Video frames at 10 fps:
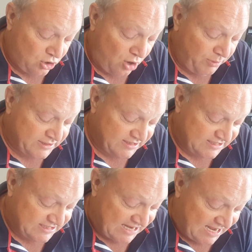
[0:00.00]
Cobbler to the
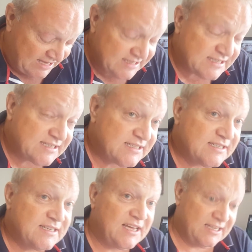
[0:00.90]
Stars
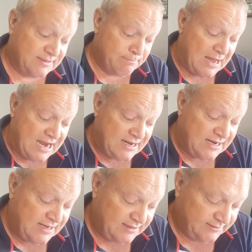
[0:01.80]
is a
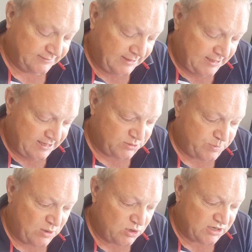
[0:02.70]
maidener. It's
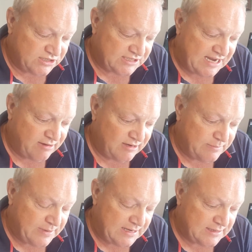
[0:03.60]
been soundly
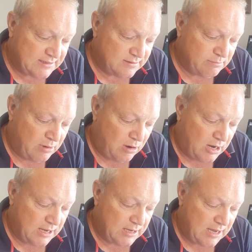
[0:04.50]
beaten
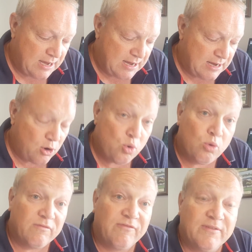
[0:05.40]
by
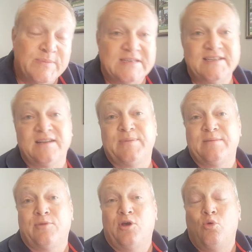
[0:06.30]
Hall
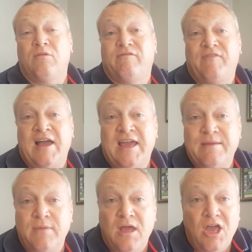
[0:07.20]
of Fame.